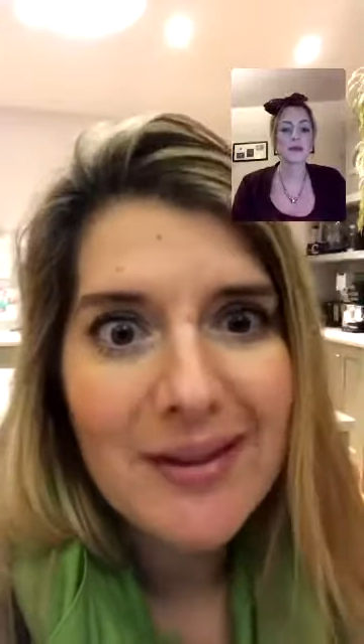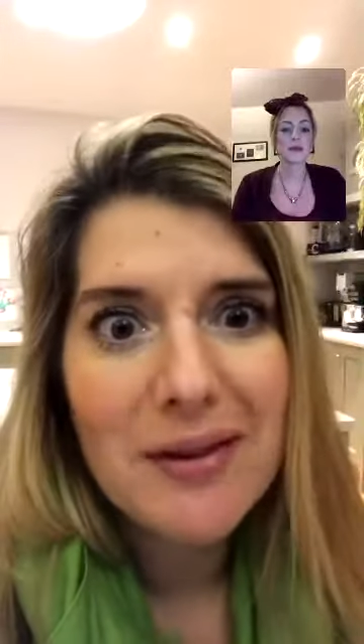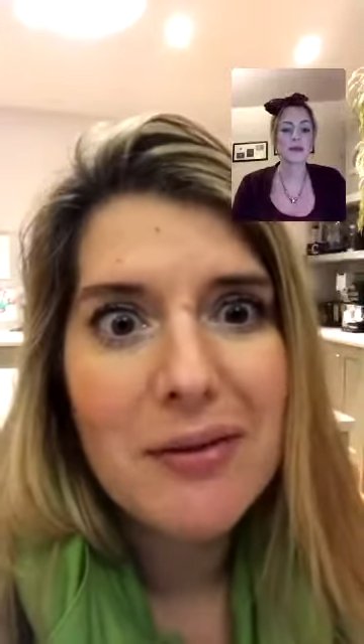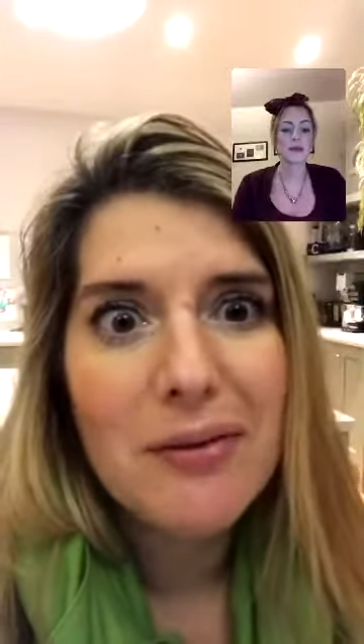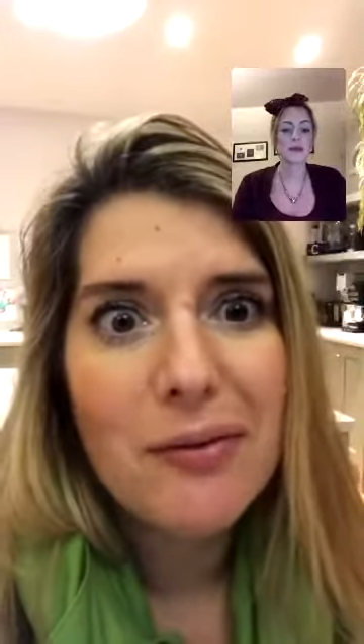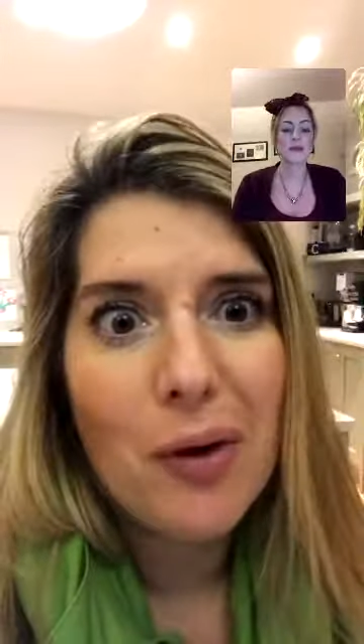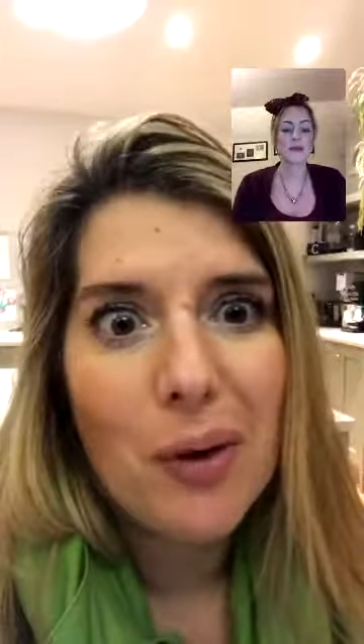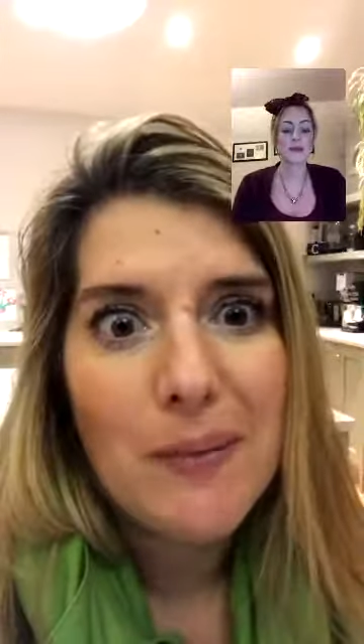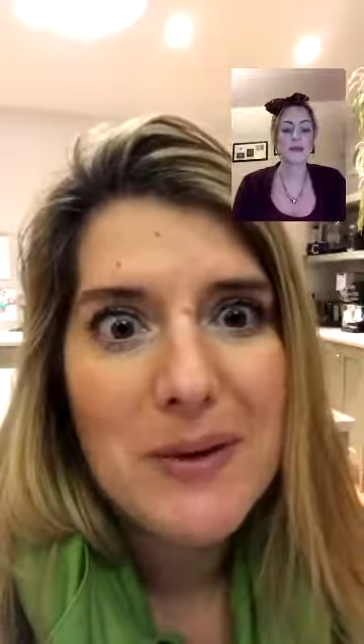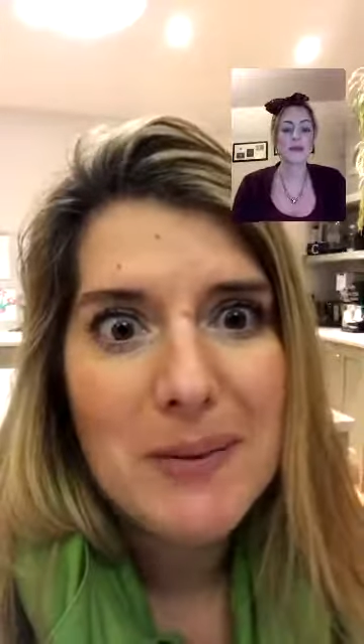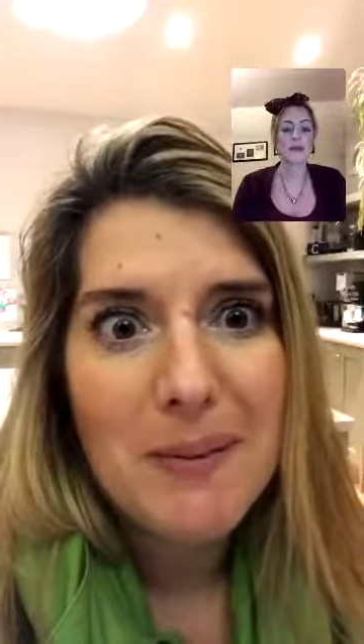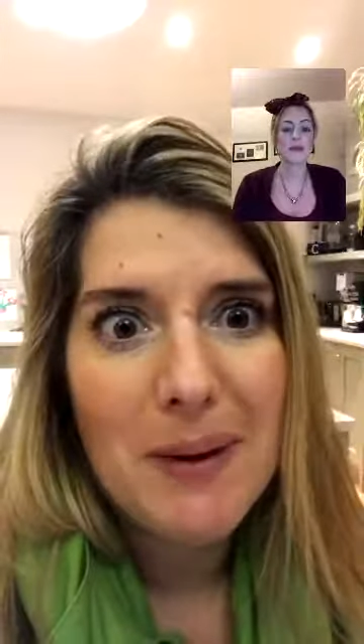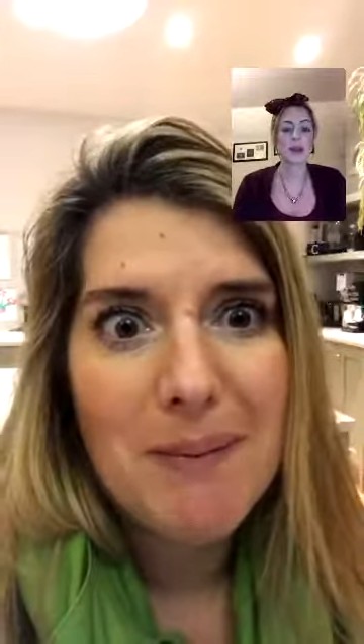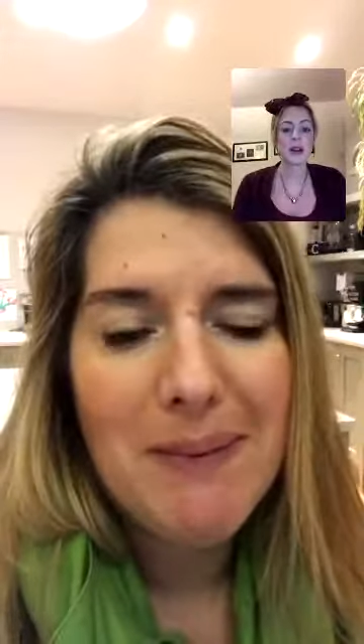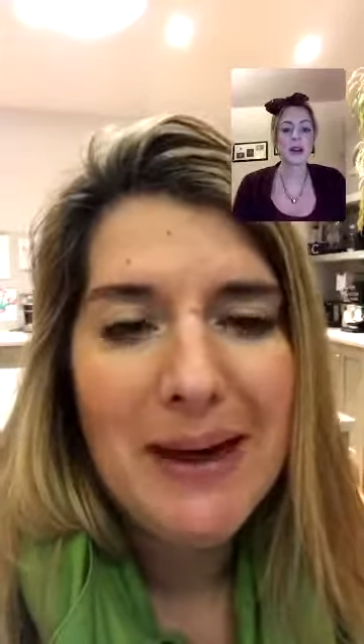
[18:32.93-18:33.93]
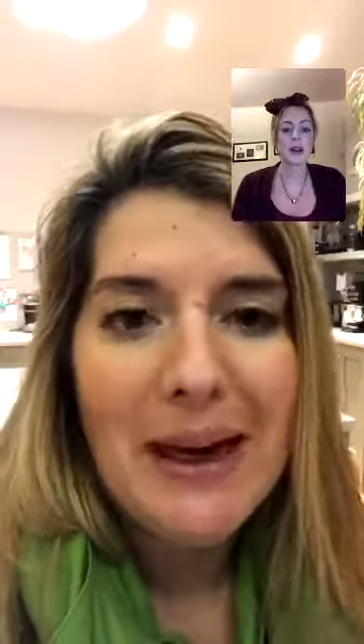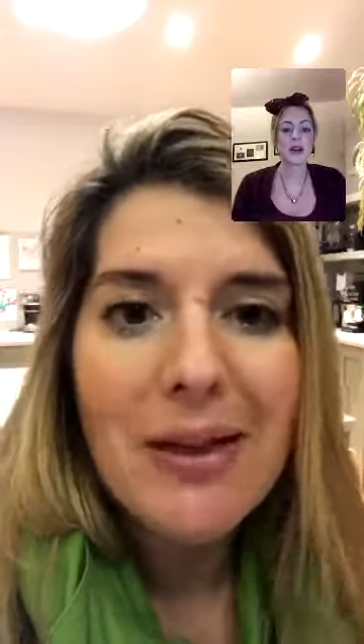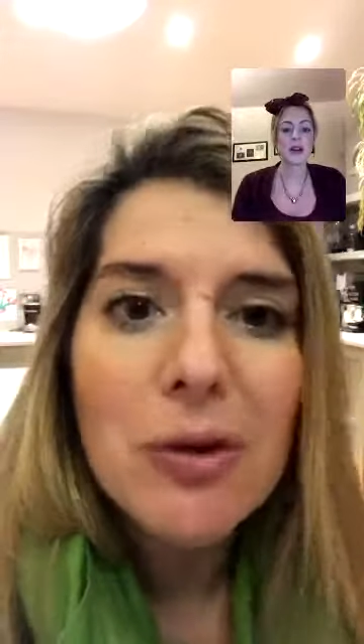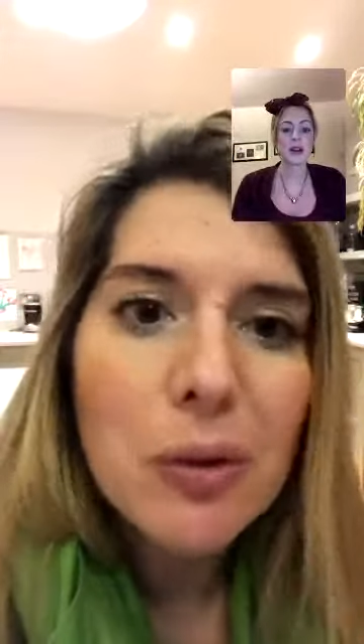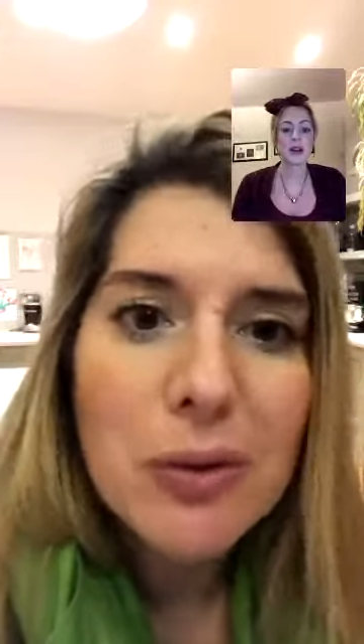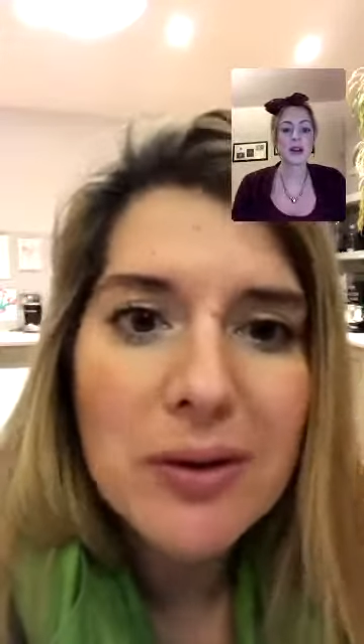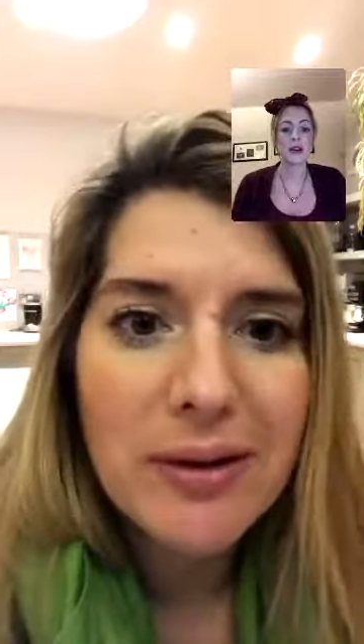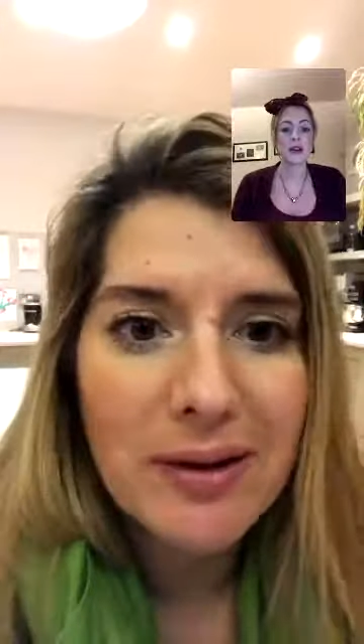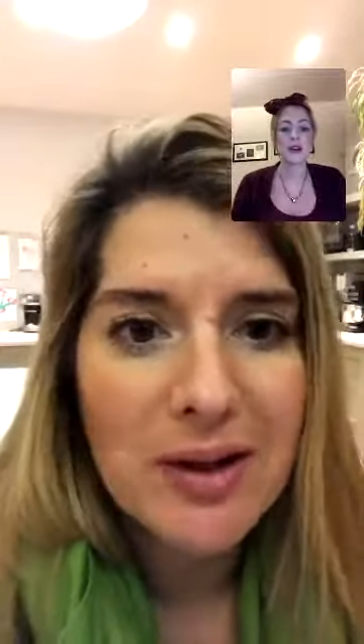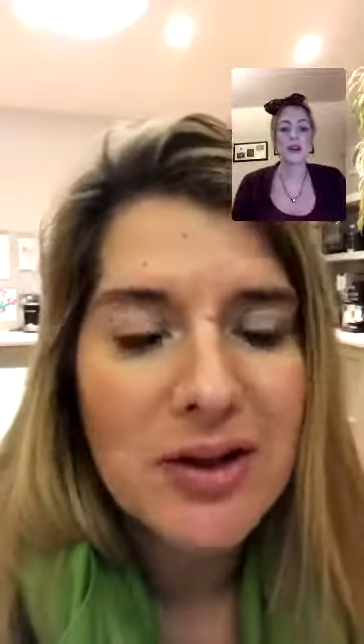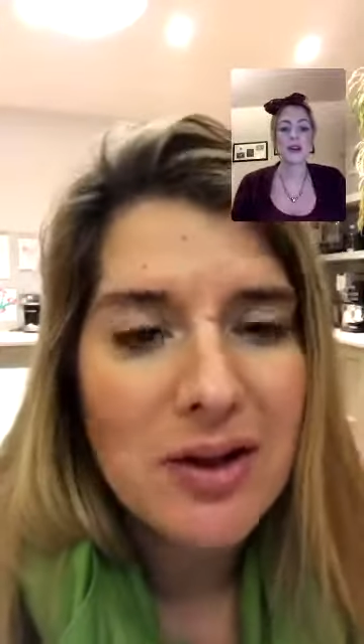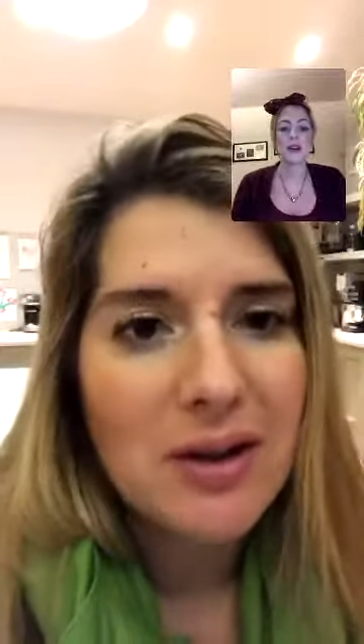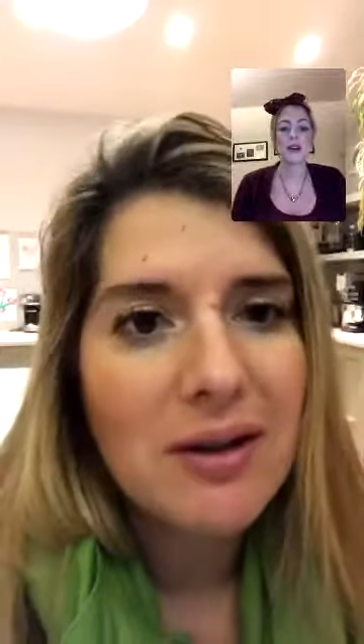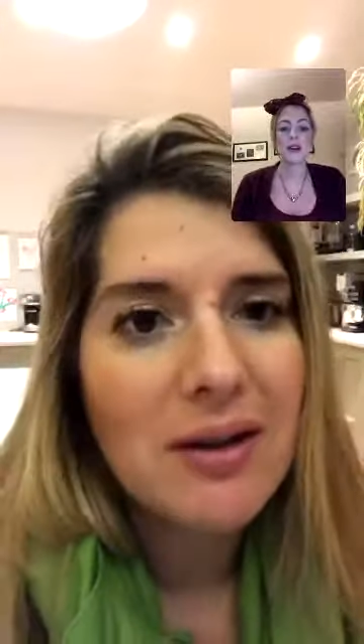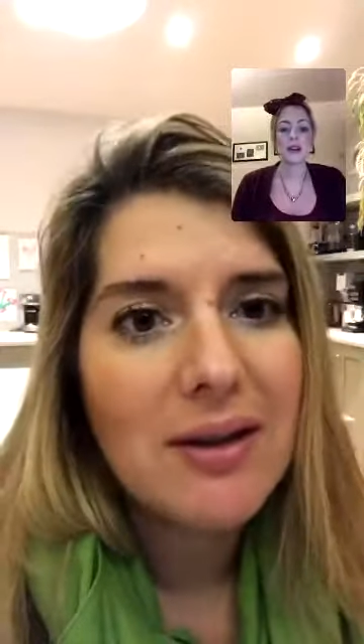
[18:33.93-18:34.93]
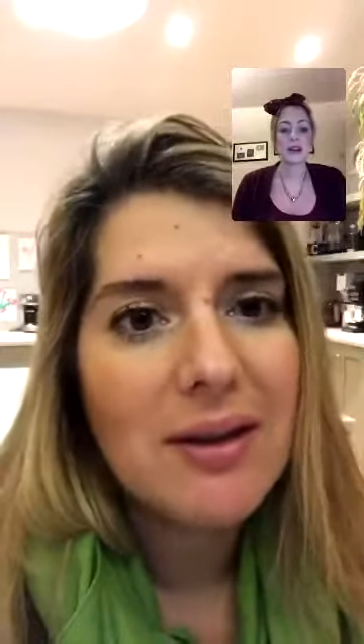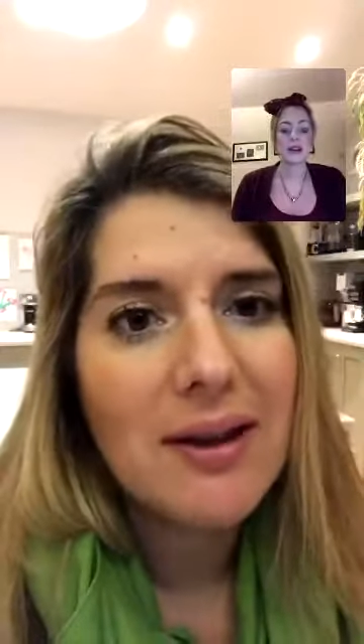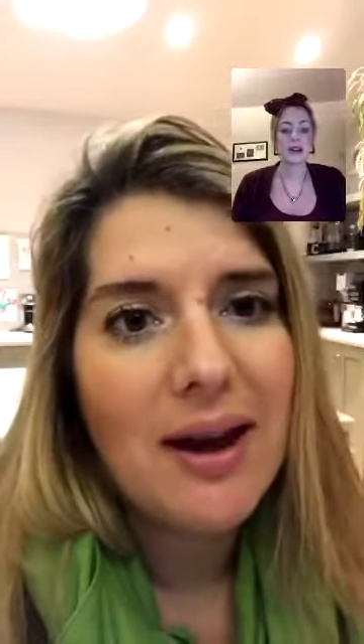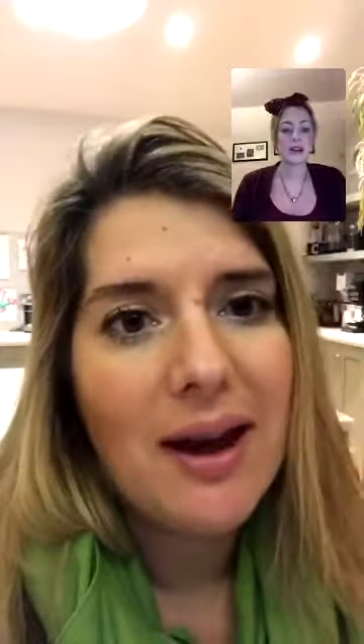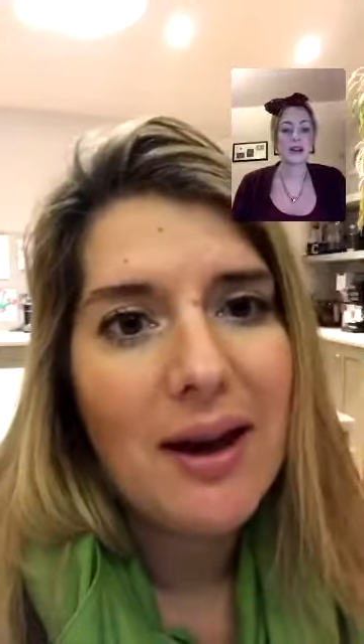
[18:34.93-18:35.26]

informed about making their own decisions.